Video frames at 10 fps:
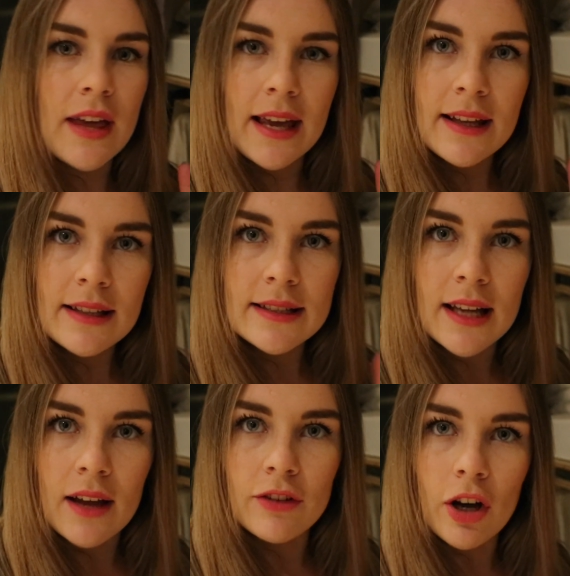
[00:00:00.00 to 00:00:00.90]

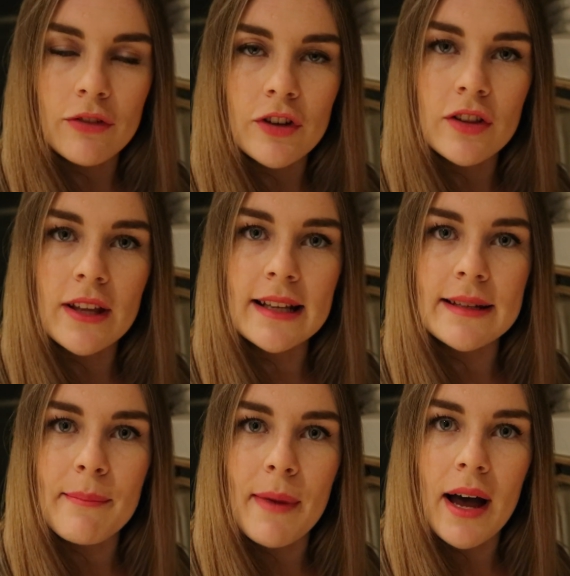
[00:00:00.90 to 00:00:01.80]
things. I've got a few
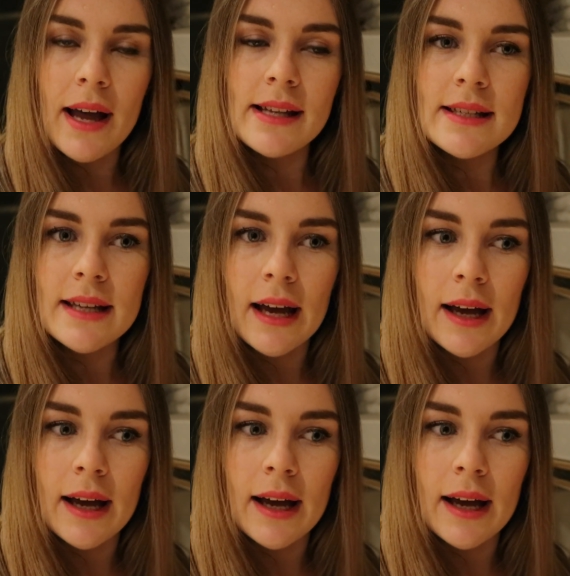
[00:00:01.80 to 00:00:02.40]
things in mind.